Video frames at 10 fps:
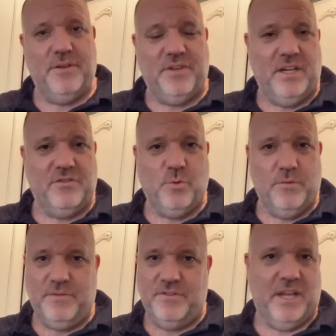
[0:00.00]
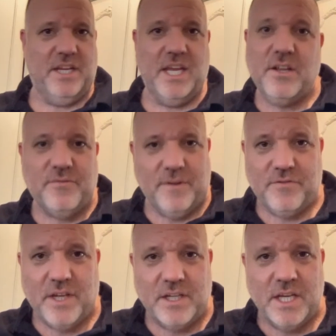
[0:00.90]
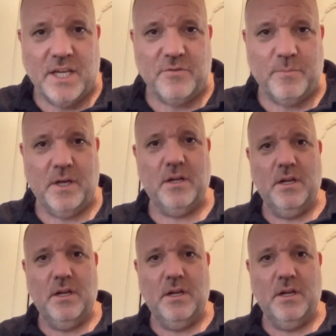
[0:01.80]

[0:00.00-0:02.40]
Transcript: the senior squad for 10 years, 15 years, but